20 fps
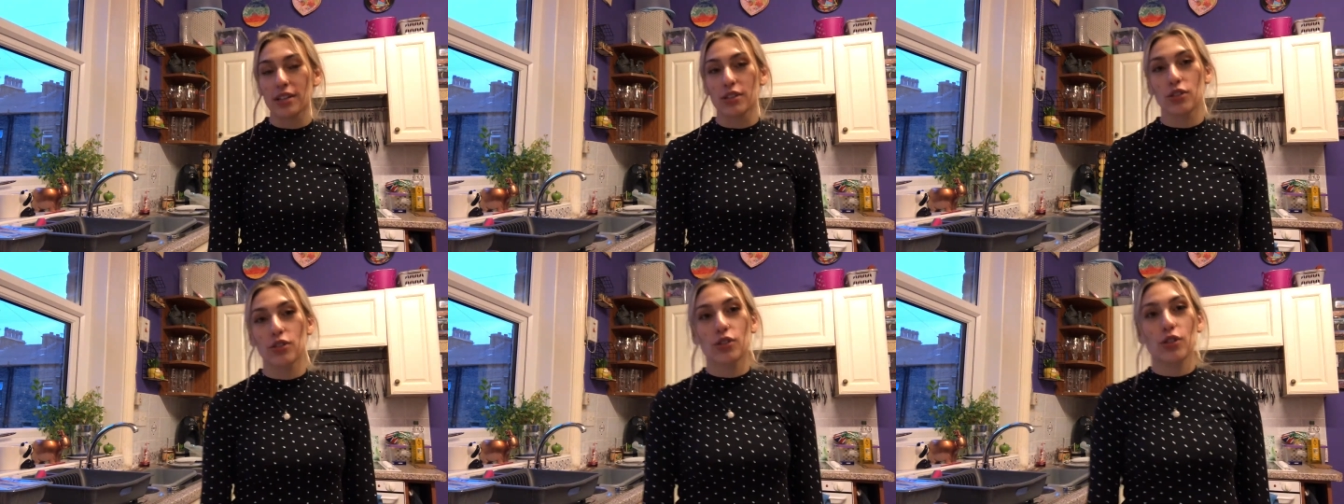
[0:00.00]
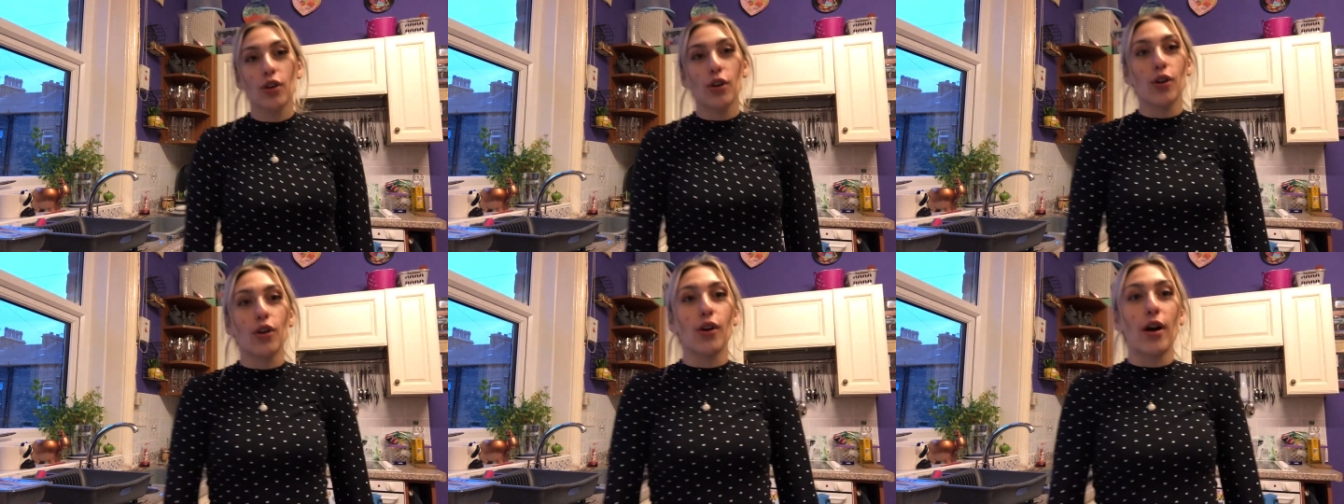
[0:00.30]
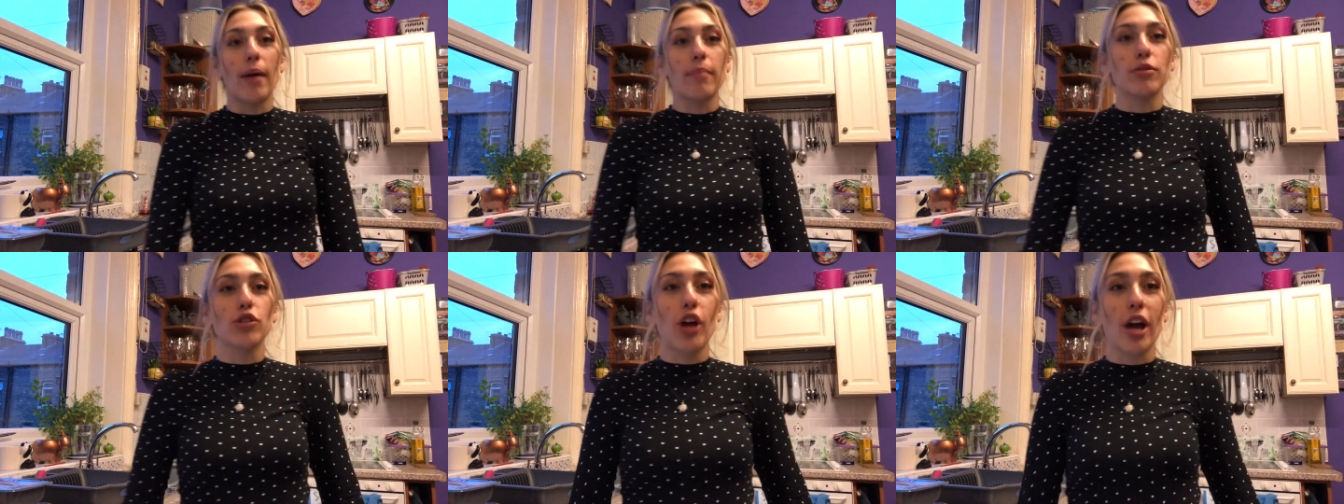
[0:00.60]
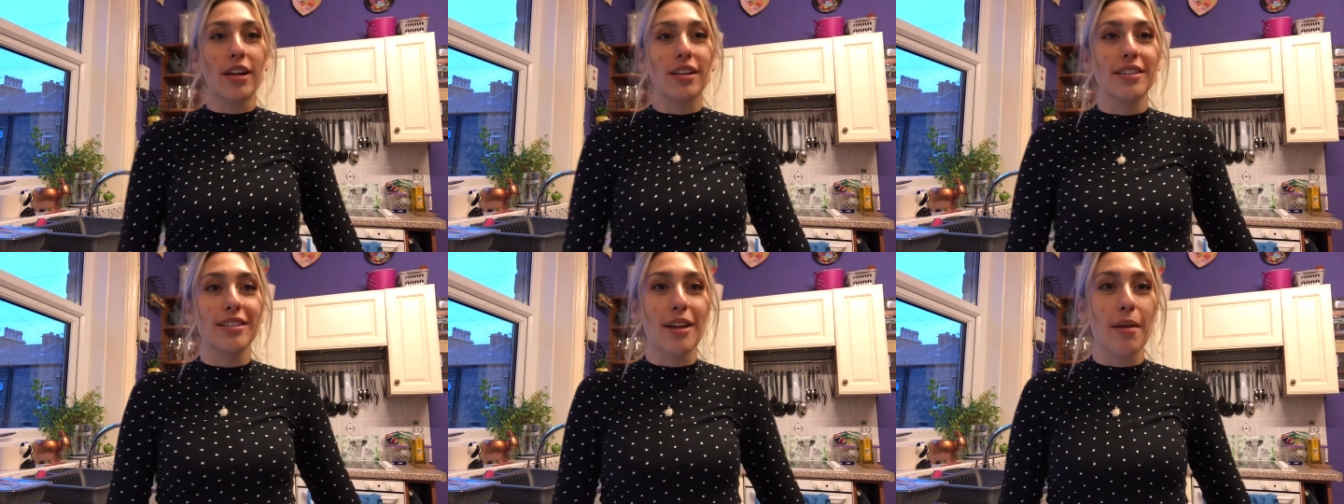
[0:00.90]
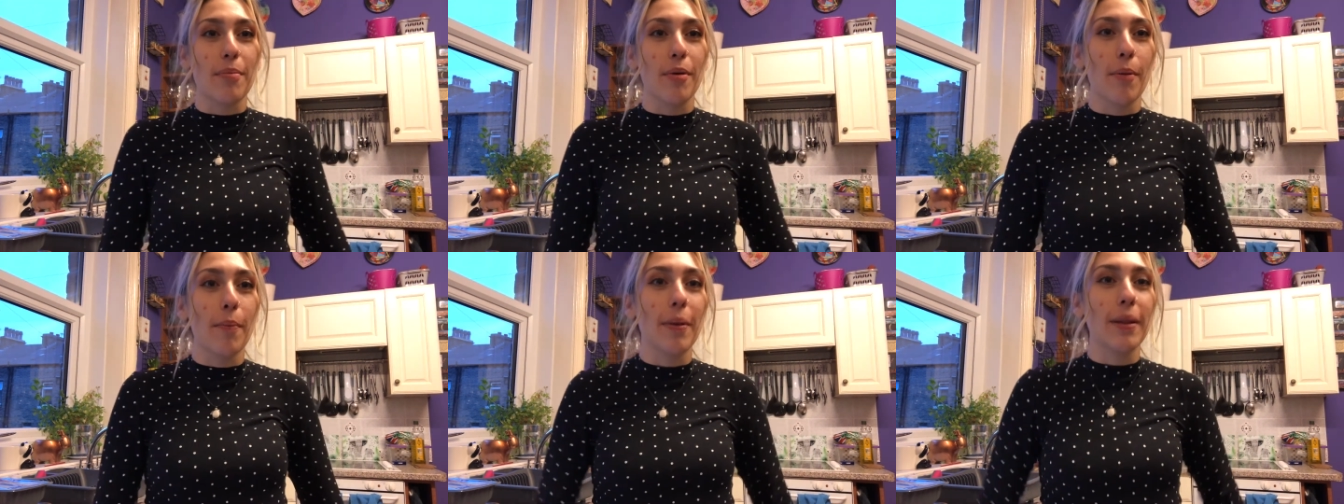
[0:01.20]
So I'm trying to
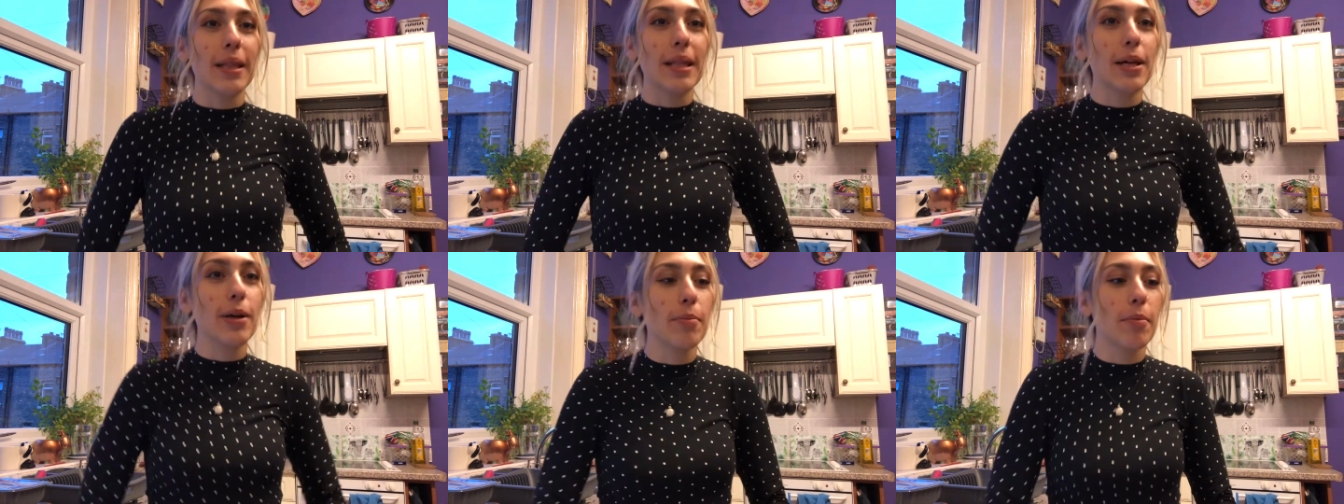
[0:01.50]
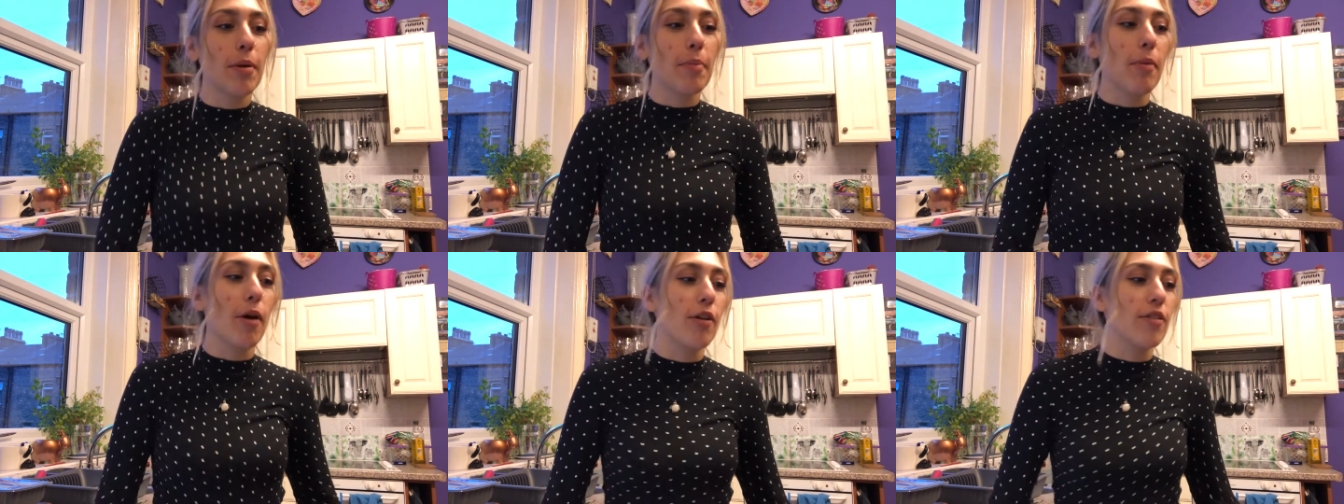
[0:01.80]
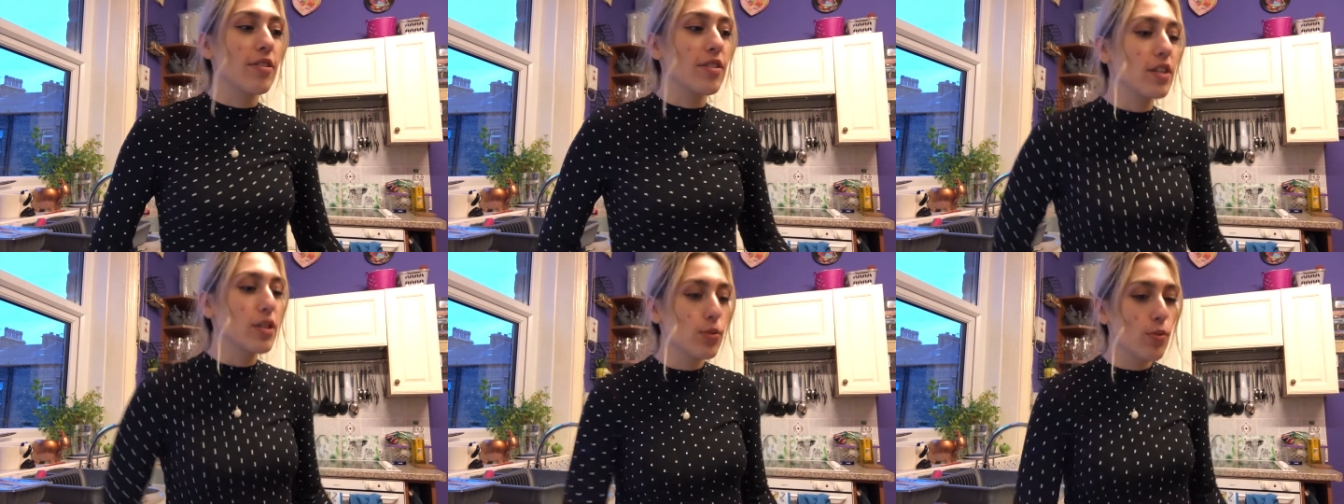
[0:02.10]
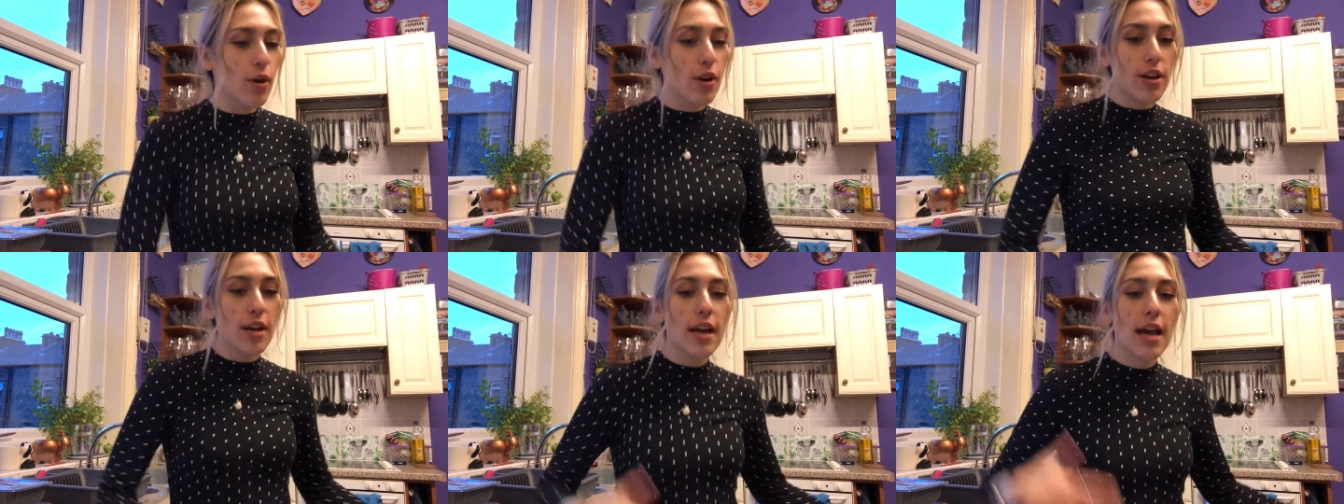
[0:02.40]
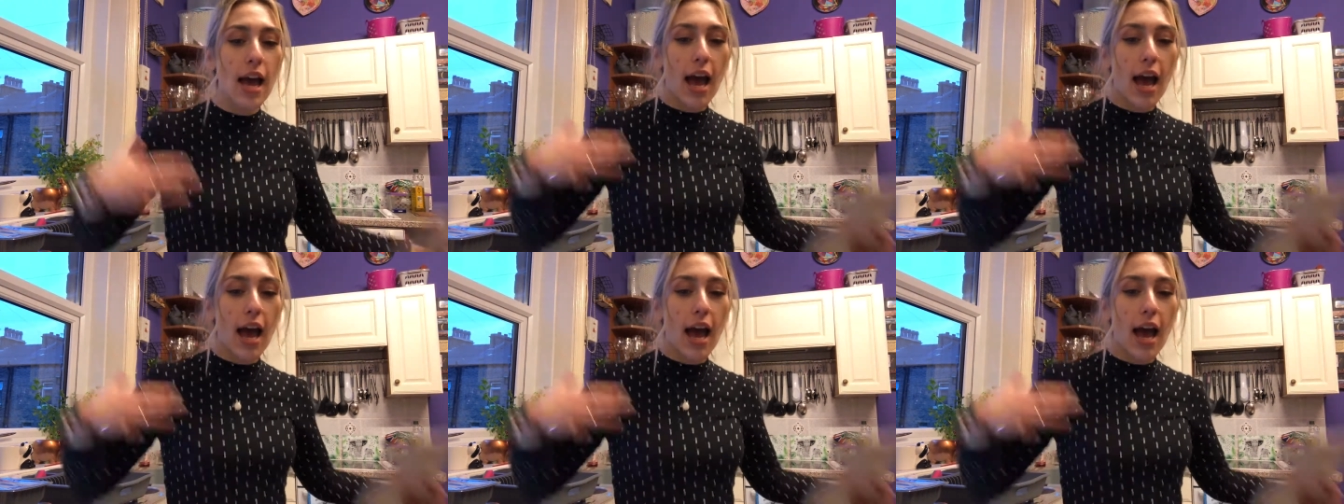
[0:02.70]
step it up a little bit more in this one,